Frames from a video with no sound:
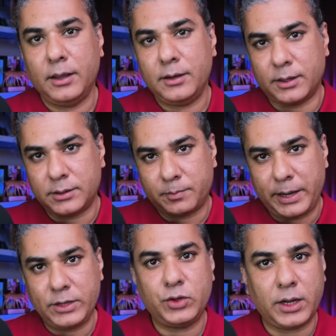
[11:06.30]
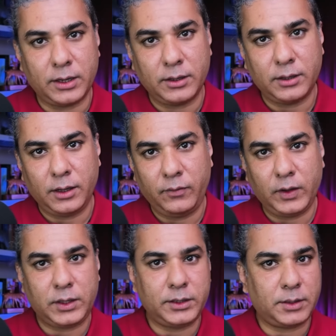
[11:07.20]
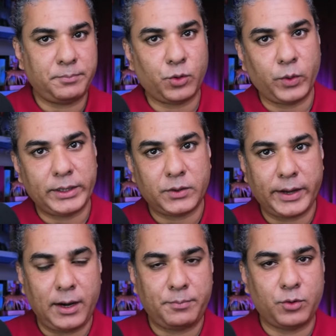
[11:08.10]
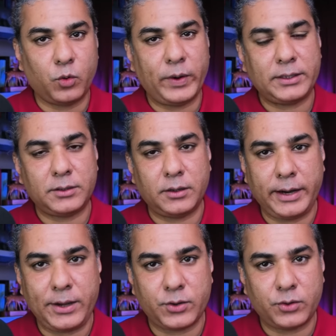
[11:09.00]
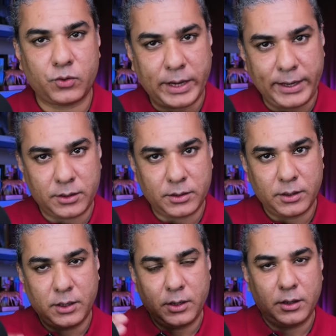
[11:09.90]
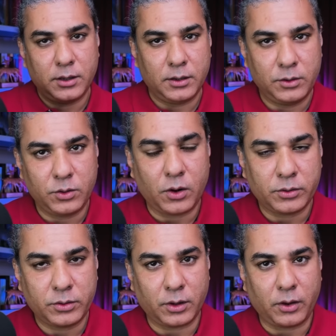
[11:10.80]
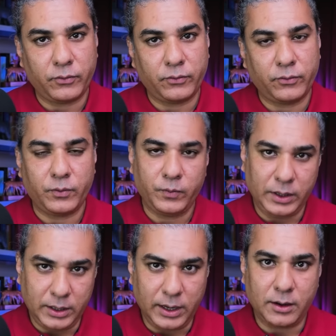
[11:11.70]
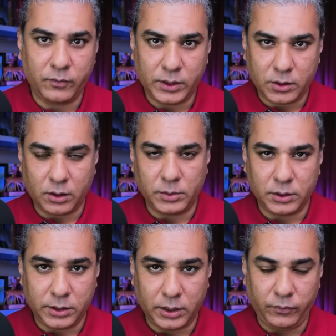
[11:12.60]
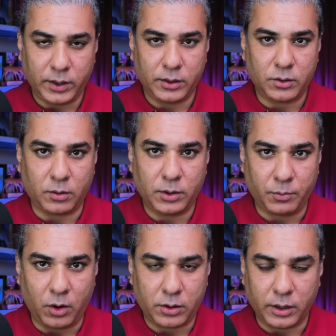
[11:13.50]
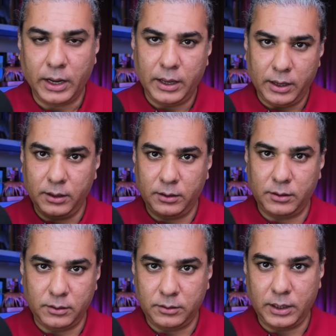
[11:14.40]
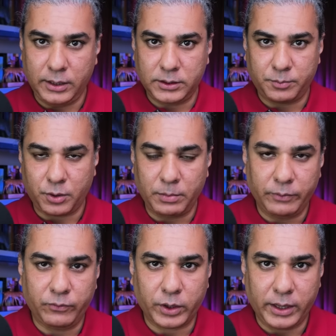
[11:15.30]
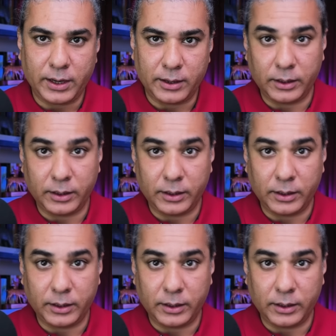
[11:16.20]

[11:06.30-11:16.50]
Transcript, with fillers: And Azerbaijan, if it is a pro Israel, pro Western nation, right north of Iran with a common significant common border. And then it's a problem for Iran.